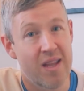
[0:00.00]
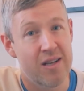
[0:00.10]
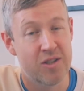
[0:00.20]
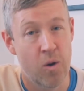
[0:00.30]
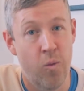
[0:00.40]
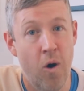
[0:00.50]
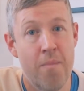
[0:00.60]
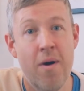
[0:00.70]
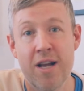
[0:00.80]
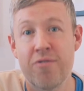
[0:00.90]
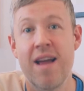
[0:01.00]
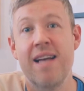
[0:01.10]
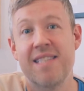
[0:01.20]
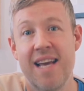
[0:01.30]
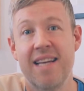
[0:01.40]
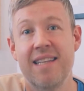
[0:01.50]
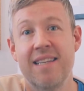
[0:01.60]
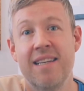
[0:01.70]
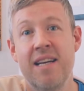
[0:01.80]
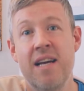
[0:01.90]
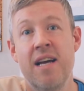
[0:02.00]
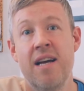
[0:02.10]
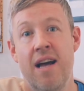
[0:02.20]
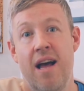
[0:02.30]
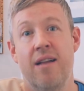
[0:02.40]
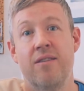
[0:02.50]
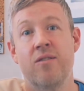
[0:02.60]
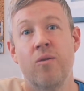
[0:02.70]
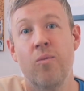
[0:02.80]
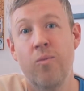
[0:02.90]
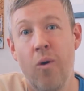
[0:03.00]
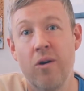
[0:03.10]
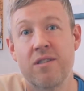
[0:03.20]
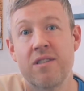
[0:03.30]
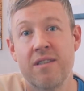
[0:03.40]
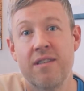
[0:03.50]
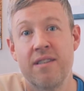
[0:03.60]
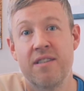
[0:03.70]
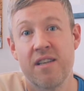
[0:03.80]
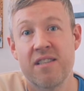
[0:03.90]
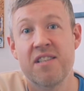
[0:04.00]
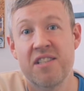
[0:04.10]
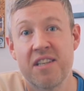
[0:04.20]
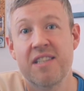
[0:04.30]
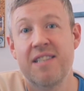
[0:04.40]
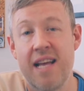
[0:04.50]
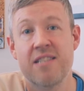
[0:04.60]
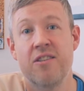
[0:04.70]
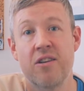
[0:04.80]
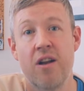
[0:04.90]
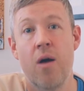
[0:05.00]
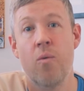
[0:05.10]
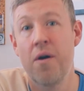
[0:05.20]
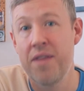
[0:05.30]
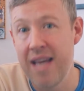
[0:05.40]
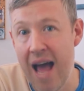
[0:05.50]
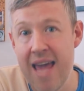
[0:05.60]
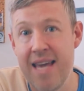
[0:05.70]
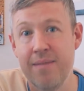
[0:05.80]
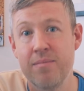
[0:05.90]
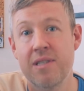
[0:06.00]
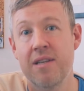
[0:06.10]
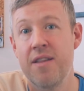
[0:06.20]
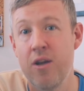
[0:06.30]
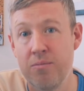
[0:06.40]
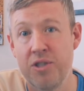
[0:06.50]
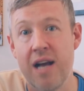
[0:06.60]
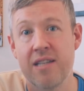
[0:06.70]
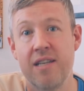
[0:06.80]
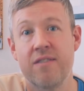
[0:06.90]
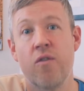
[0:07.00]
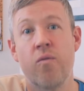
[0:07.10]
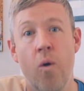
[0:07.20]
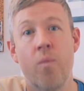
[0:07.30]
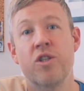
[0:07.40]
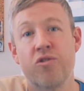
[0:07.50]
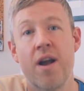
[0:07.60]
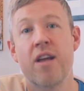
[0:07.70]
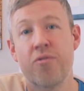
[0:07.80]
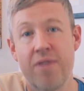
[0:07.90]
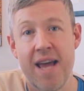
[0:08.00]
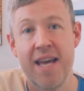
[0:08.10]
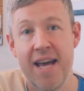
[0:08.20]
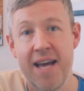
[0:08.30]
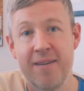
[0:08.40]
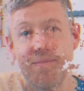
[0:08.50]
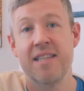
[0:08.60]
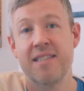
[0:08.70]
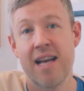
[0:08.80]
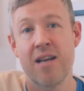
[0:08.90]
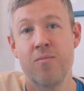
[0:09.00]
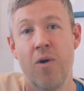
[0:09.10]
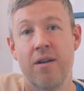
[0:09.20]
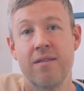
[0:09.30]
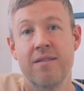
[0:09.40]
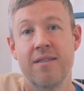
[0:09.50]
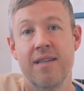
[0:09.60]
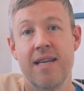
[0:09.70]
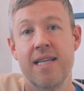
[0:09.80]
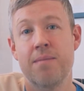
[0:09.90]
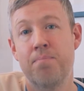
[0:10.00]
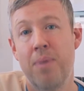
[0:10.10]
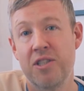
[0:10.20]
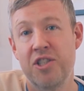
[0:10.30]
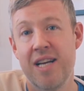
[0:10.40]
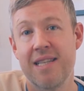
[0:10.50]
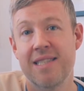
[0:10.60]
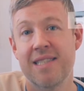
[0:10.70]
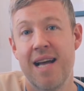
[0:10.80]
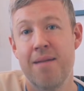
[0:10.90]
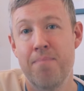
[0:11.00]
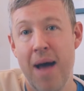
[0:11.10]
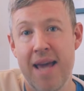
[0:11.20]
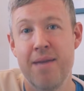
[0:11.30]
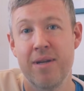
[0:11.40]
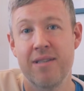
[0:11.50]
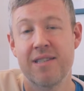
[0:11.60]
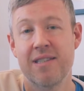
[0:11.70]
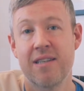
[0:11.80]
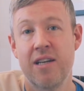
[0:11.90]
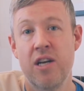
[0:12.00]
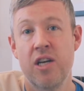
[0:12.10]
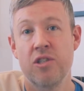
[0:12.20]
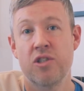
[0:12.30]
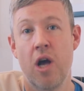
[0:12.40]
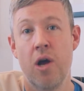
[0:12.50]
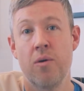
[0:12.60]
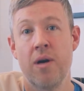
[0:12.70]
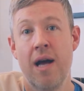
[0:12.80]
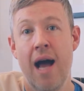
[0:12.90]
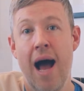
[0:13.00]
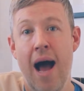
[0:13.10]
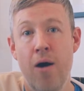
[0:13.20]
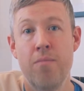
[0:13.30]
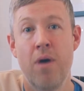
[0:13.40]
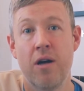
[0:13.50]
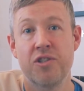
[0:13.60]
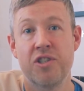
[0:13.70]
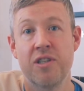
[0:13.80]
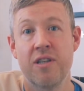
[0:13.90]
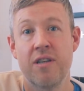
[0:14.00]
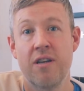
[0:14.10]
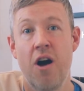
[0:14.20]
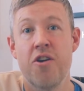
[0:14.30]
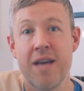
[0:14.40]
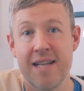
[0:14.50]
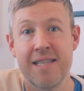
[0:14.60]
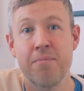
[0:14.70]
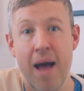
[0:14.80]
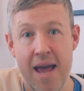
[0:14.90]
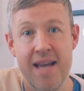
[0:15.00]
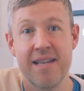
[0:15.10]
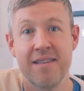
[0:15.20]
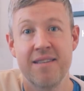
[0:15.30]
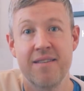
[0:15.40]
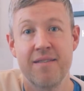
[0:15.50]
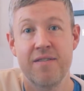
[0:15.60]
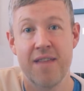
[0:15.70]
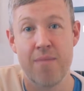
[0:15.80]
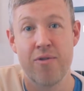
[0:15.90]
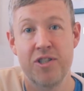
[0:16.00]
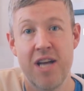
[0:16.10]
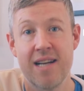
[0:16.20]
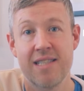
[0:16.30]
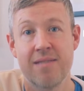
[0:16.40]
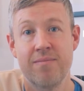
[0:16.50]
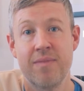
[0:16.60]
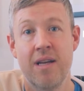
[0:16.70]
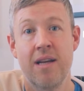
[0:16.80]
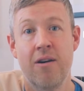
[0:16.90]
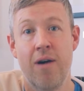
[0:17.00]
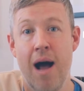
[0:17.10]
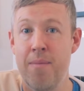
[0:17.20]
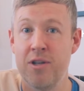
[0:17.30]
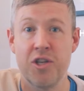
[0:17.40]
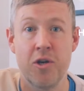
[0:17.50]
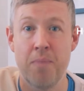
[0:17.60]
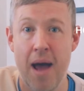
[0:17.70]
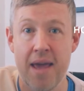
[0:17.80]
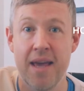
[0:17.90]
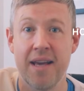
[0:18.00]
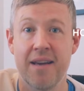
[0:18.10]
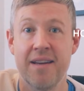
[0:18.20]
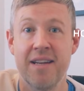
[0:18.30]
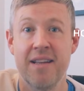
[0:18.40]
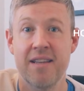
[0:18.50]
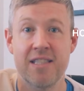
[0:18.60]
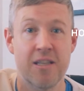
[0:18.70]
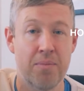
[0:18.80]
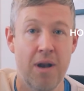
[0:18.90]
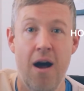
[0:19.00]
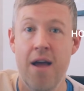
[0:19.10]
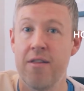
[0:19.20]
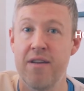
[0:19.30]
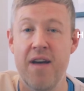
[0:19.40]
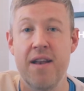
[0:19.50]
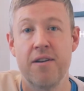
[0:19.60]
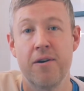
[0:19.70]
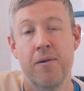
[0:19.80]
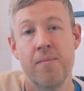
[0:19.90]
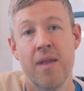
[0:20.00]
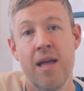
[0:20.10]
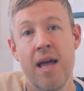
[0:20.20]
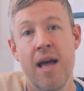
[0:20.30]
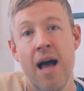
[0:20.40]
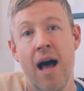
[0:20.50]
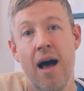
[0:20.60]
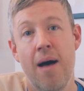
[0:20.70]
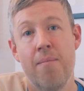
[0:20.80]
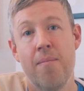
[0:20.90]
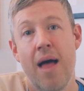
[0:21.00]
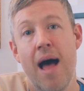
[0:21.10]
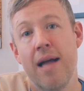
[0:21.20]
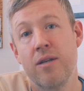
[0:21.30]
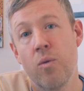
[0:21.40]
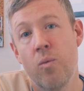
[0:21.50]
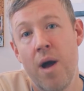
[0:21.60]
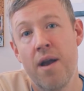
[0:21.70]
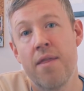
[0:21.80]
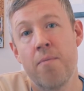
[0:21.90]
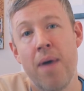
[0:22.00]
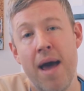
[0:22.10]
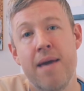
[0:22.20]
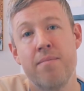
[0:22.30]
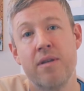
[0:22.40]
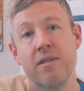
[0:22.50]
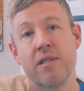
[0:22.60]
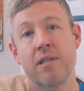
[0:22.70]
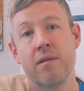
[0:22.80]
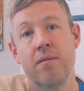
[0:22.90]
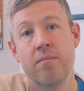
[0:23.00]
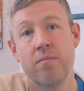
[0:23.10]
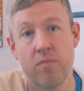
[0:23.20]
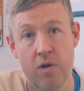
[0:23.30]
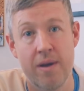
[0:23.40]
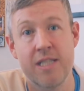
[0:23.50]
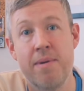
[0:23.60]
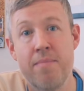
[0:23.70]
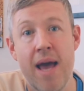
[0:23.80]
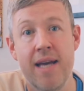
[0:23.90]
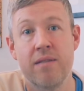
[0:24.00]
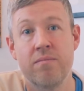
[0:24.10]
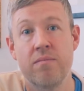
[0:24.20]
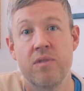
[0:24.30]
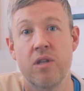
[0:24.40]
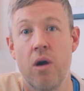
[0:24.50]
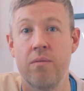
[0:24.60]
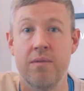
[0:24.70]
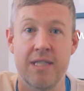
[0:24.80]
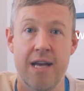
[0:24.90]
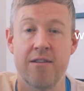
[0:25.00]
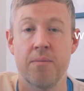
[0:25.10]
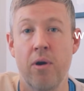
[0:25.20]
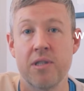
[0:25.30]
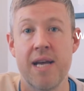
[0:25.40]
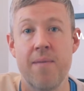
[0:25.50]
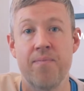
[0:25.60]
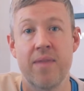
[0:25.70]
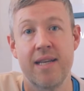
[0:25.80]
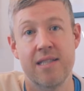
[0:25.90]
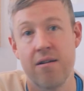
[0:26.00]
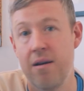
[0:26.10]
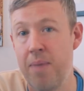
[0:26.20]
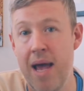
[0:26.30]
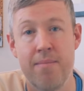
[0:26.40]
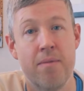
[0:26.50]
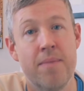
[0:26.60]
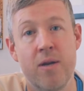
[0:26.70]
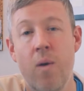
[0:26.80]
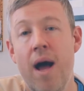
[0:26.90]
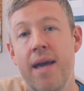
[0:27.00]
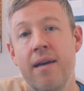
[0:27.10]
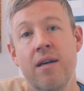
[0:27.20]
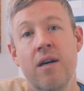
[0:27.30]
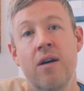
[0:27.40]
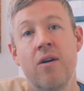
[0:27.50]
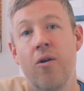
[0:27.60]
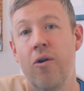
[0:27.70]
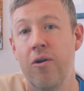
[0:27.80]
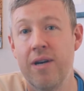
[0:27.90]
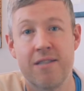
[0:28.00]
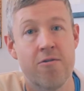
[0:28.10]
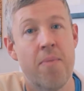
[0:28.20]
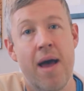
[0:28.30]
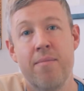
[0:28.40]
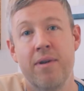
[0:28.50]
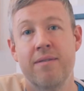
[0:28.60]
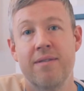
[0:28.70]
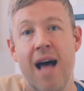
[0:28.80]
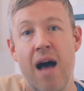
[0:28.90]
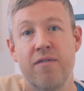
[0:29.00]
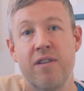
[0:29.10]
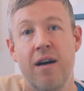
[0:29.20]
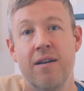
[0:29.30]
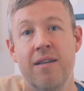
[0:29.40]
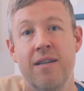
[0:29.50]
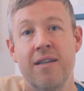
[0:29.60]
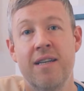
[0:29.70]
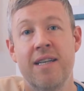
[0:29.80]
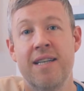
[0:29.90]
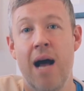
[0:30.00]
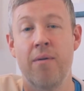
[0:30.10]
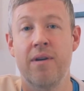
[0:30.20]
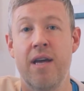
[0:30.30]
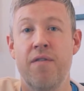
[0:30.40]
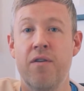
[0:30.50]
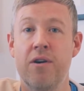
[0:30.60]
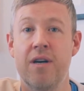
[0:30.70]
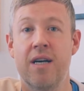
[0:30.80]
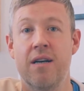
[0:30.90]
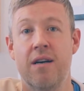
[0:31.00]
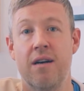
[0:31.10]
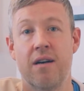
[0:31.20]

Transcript: So what am I creating? And what does success look like? What are the aims and the objectives of what we're trying to create here? The second one is budgets and payments. So how much are you getting paid for that project? Or how much are you paying the supply or the vendor? And when are the payments going to be made? So is there a deposit? Is there a payment midway? Or is there a payment after? Now, if you're a